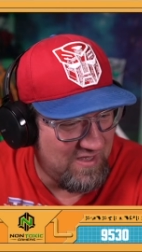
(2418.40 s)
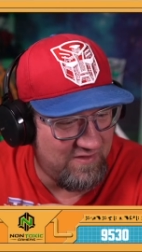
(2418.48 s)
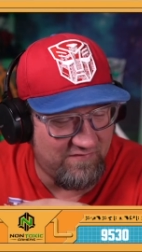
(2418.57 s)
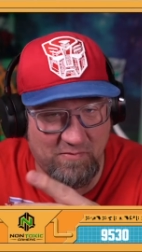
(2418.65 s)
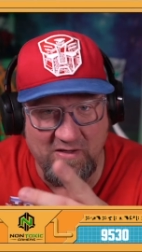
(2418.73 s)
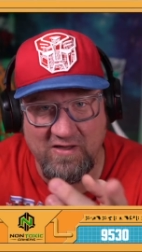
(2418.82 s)

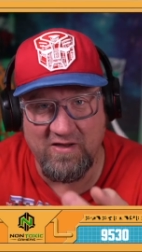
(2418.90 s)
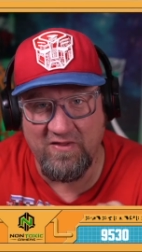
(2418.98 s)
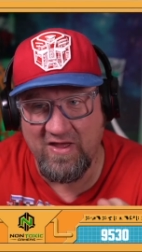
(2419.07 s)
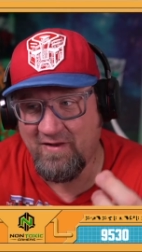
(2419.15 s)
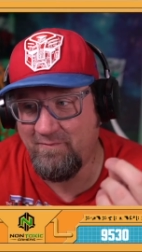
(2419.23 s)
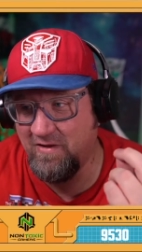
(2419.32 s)
Speaking of
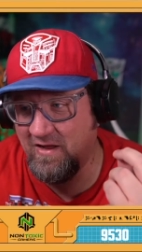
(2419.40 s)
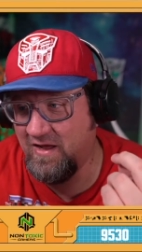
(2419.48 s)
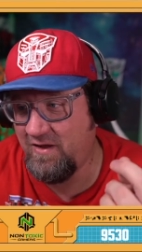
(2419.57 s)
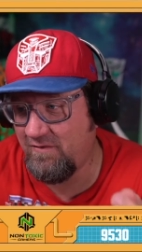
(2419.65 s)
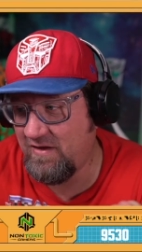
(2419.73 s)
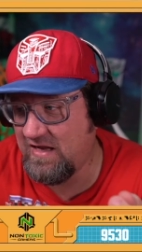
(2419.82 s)
that,
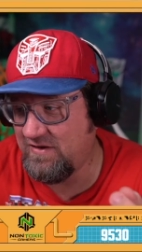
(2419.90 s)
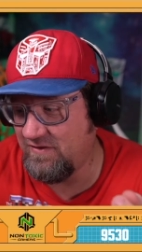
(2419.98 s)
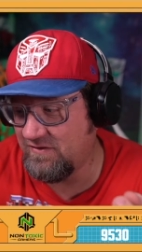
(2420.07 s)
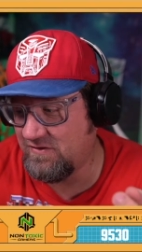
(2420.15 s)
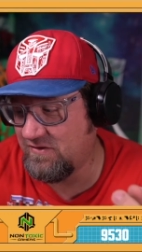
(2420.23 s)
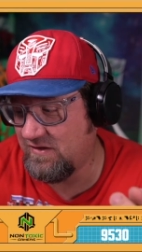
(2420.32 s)
I
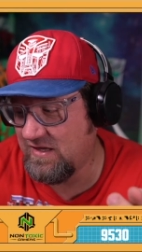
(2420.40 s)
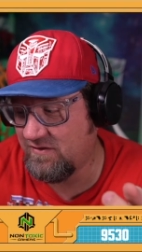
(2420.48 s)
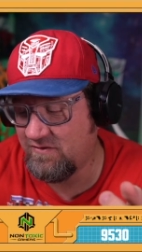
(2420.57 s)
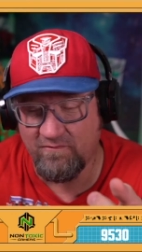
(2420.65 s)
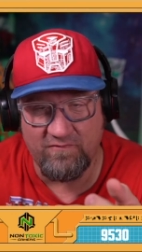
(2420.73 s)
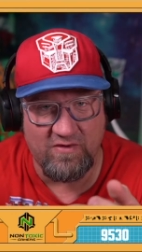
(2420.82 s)
did get
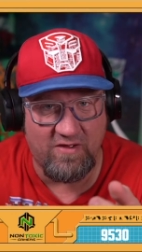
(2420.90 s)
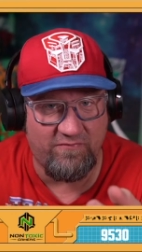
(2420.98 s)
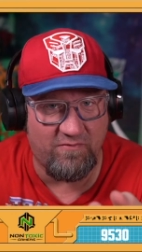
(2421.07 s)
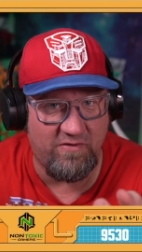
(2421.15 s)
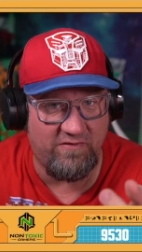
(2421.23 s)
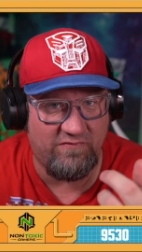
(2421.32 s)

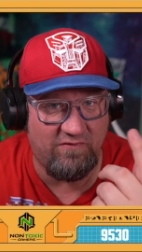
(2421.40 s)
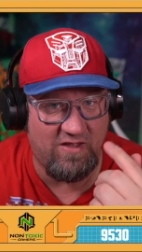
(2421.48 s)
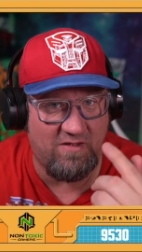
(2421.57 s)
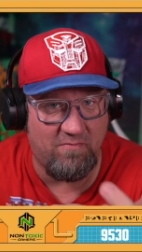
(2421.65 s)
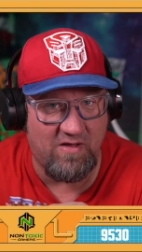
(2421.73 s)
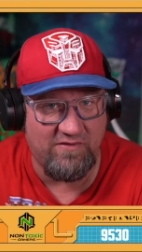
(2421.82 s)
confirmation
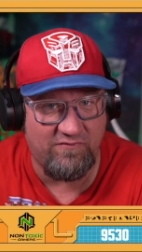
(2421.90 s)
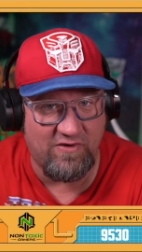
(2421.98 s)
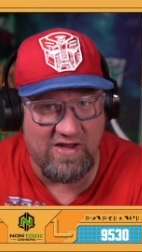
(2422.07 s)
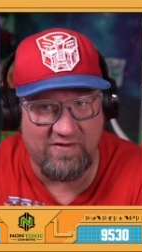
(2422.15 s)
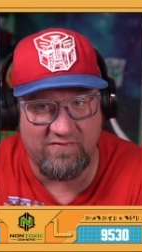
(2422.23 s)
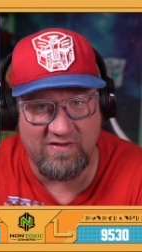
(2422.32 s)
that my
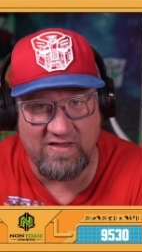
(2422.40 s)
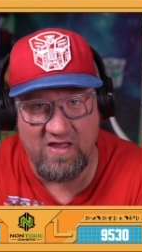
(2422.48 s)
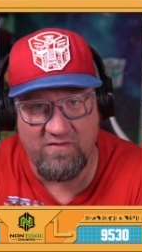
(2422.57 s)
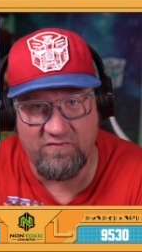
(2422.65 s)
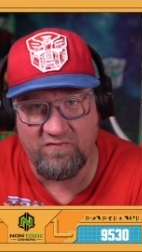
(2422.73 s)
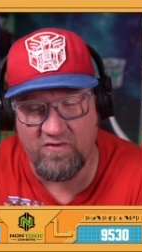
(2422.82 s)
tracks and
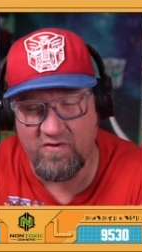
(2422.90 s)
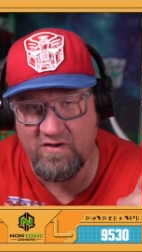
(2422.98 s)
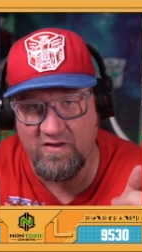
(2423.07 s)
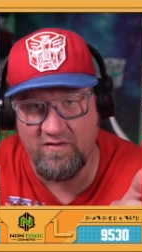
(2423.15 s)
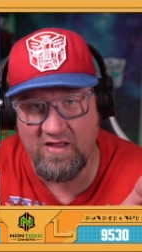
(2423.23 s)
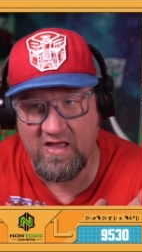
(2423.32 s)
Galvatron
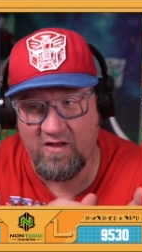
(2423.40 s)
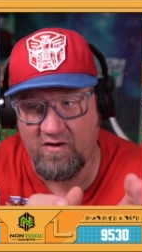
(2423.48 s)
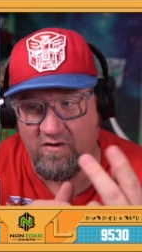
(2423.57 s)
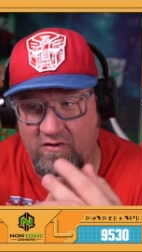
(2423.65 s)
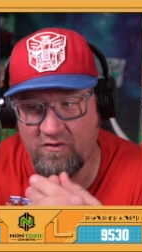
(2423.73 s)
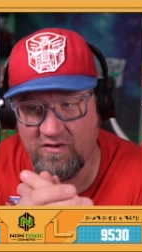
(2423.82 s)

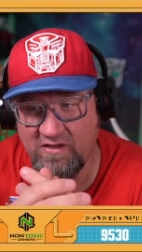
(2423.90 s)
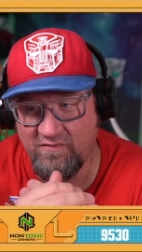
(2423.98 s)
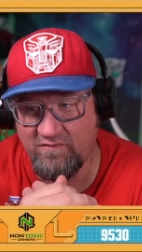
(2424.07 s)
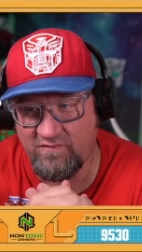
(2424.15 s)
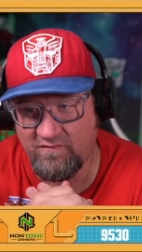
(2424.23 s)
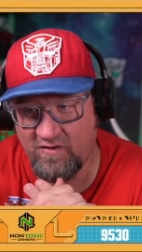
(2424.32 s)
are
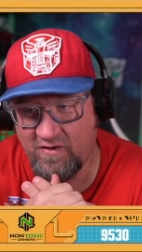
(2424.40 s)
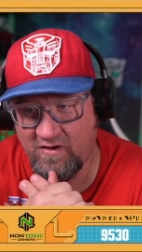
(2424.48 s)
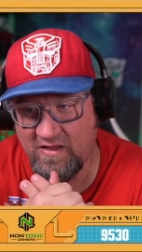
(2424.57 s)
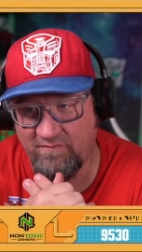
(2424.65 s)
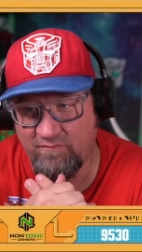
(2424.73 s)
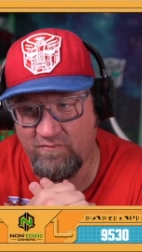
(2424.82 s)

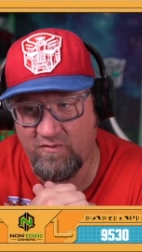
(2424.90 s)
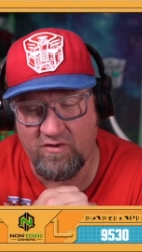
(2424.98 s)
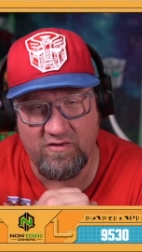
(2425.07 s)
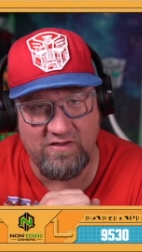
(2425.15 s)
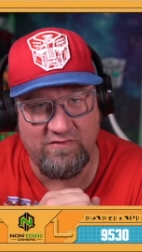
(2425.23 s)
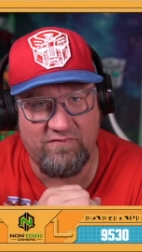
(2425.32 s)

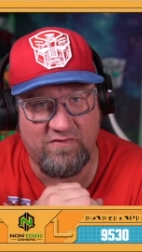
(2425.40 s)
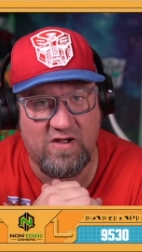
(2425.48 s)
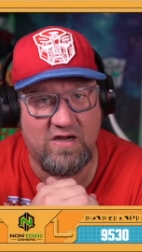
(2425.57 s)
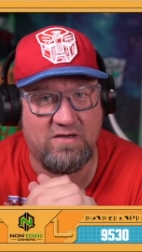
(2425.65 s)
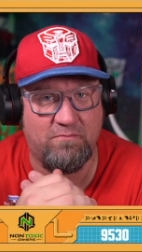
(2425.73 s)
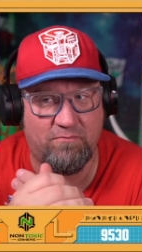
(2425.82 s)
in
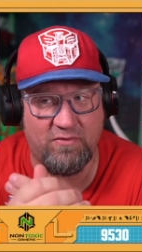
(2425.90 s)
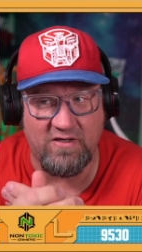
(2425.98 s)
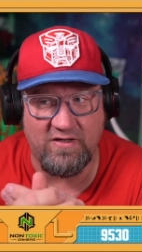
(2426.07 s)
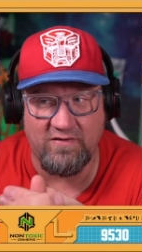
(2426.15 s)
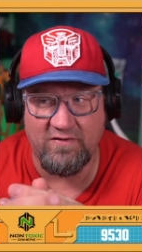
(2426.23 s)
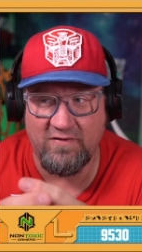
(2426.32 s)
stock,
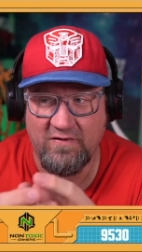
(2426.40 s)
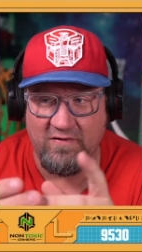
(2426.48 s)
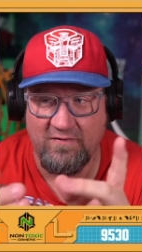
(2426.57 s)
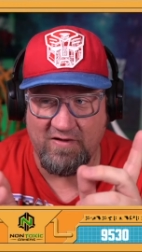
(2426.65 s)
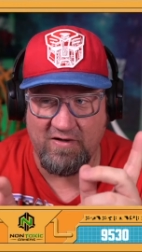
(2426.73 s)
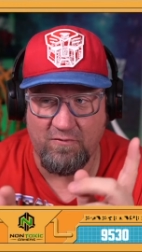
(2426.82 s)
but
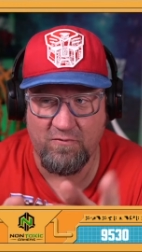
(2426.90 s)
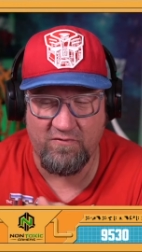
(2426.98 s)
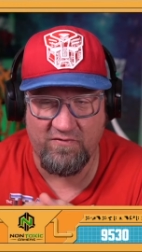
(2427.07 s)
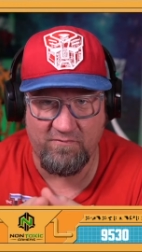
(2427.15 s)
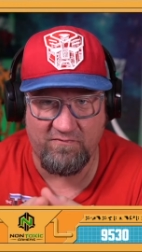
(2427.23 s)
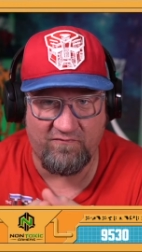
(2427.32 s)
I ordered
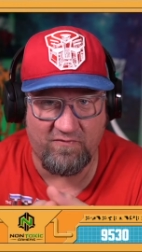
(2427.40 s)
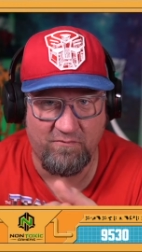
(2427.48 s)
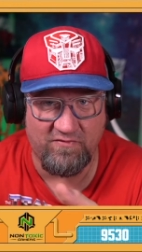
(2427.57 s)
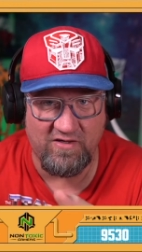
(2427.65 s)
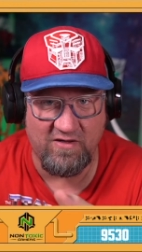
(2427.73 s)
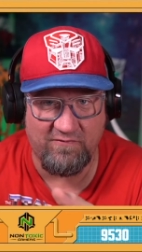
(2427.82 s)
them from
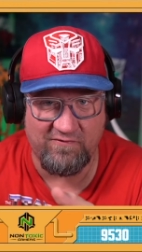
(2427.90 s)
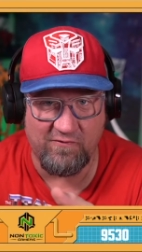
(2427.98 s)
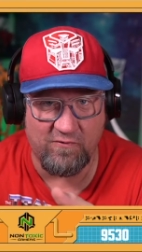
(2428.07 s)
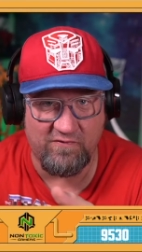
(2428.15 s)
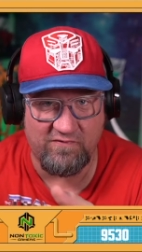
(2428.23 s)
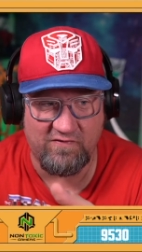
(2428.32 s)
TF
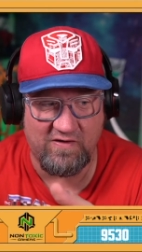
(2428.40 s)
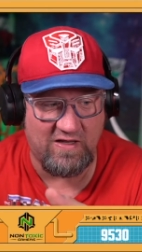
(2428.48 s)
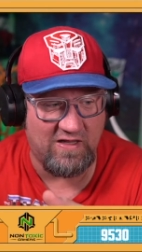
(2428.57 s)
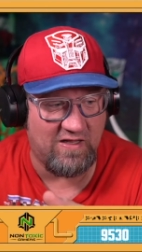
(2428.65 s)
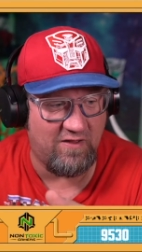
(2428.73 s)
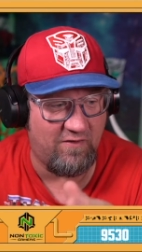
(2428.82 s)
Source,
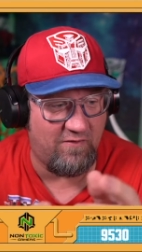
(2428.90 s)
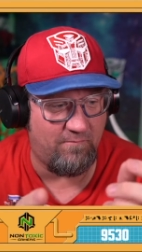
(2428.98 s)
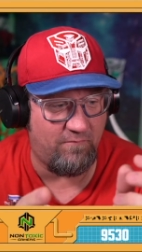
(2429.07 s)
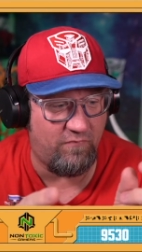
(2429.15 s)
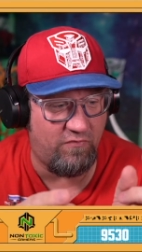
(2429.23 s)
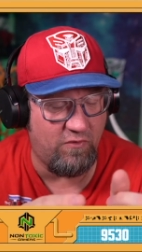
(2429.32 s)
and
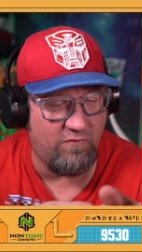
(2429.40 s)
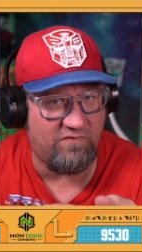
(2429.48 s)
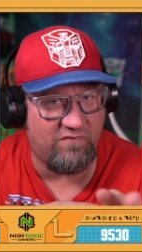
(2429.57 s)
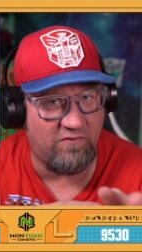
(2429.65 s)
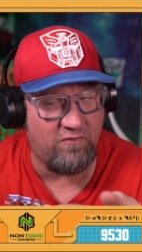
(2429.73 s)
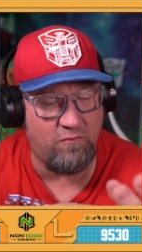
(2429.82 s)
those
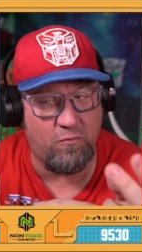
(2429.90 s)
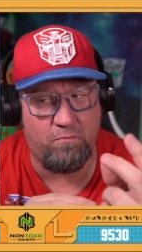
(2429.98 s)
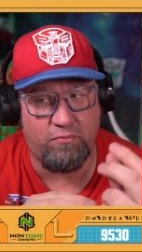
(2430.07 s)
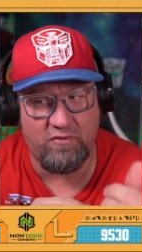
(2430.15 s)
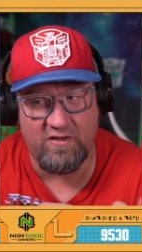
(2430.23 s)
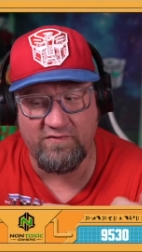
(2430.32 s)
two
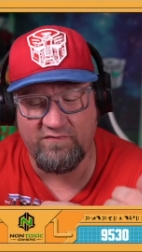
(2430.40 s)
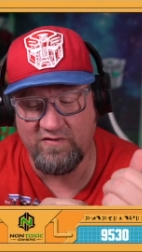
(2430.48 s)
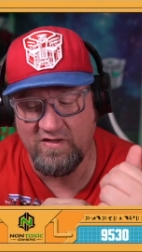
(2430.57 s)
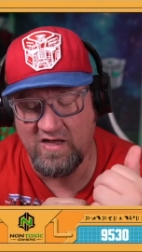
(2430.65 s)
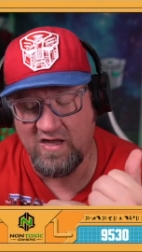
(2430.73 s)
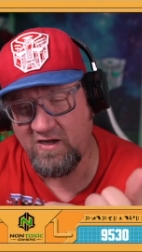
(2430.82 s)
plus
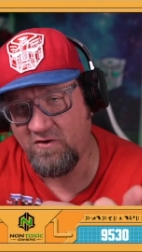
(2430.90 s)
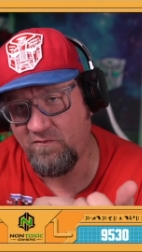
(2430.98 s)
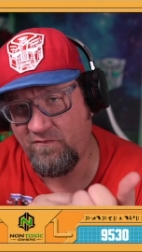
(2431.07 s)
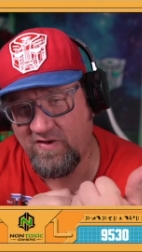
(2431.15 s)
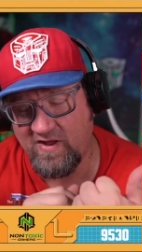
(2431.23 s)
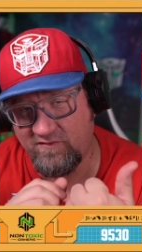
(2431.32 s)
the Iron
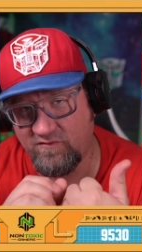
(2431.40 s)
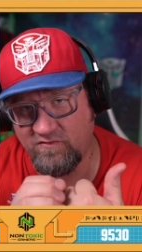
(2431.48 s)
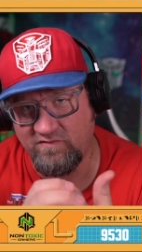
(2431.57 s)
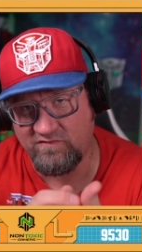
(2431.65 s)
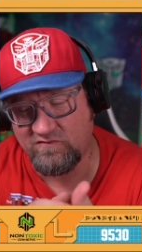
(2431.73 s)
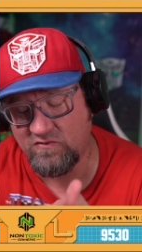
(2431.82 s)

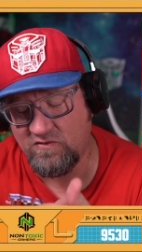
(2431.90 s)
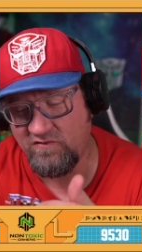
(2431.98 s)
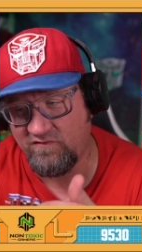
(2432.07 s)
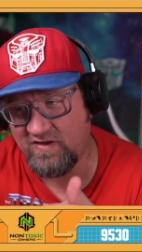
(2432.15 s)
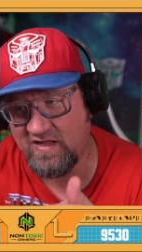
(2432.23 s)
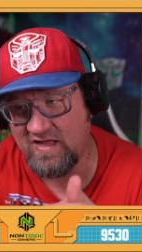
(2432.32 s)
Factory Scourge
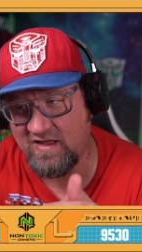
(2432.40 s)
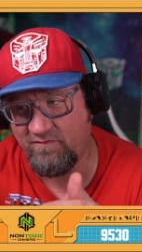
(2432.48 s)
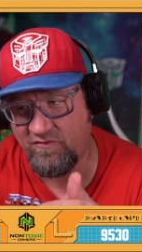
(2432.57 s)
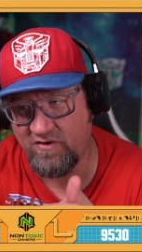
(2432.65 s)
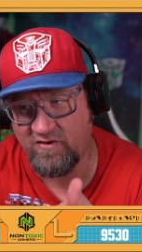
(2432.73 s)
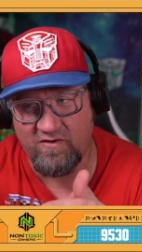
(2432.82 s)
that I have
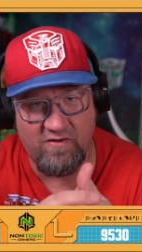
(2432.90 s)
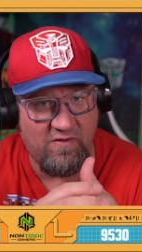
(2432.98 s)
there,